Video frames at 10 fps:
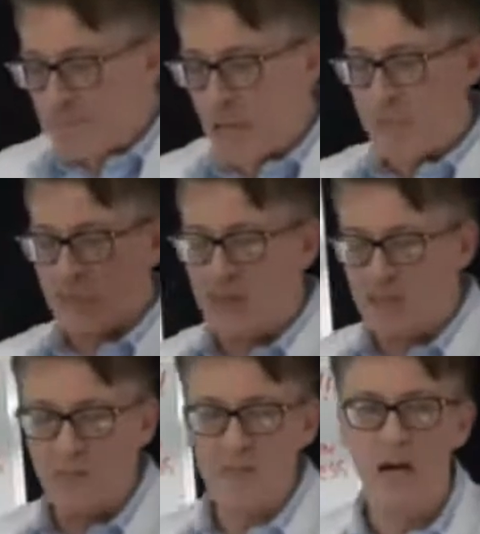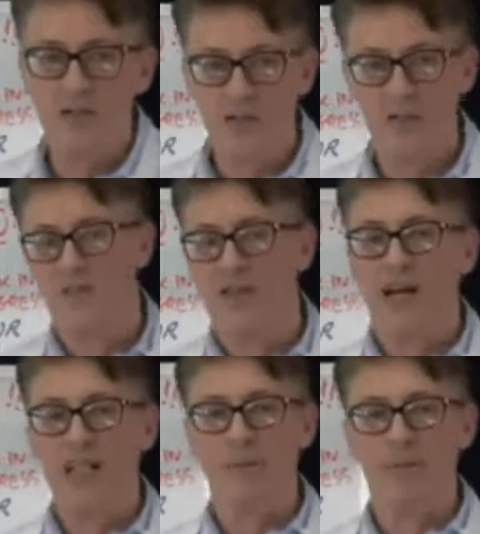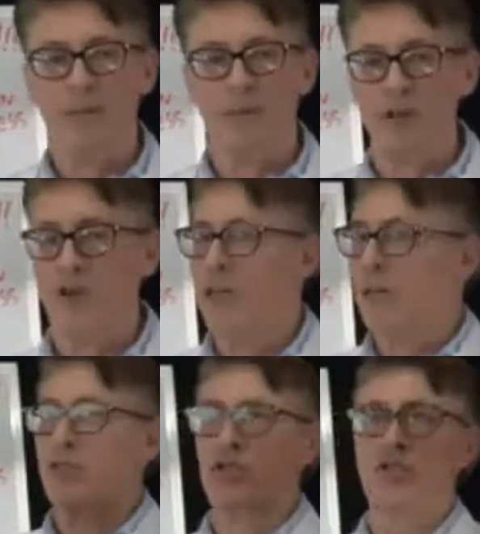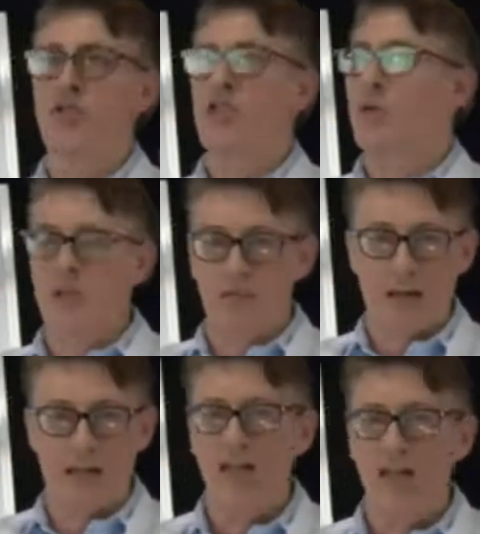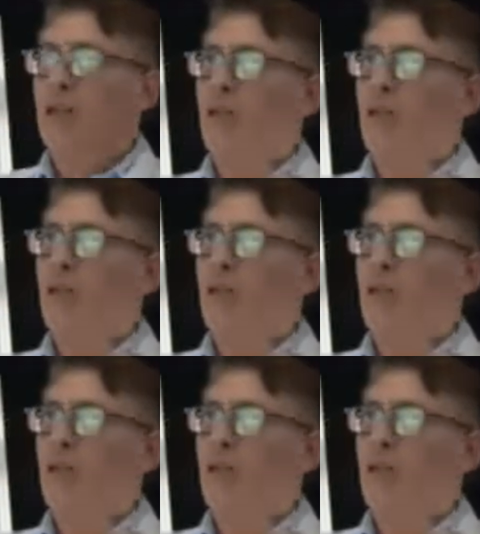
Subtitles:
There'll be tens of thousands of Chinese people turning up. There's a huge event.